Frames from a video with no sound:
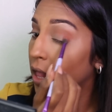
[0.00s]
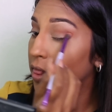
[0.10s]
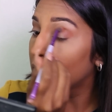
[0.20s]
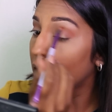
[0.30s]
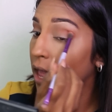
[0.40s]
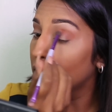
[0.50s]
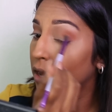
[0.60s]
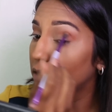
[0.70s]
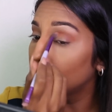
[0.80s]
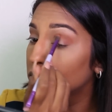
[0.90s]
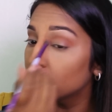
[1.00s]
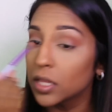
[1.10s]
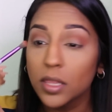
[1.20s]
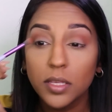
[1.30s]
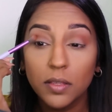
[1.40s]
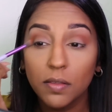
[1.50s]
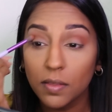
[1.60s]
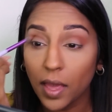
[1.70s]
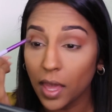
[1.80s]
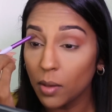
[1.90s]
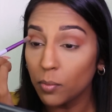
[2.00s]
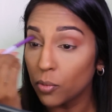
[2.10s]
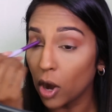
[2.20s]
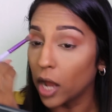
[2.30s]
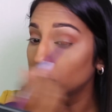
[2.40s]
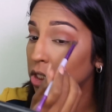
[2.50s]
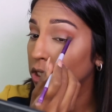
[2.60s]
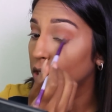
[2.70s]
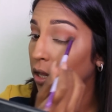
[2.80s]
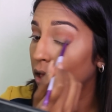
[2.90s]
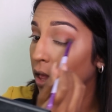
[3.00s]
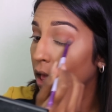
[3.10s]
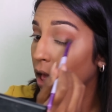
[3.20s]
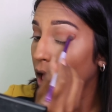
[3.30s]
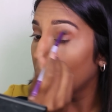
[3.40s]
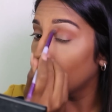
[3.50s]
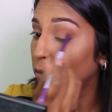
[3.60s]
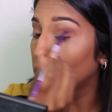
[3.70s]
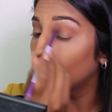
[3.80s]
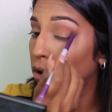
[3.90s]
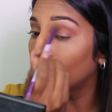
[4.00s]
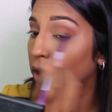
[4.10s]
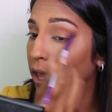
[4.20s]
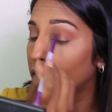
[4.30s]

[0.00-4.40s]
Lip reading: And then, using the same brush, I'm going to go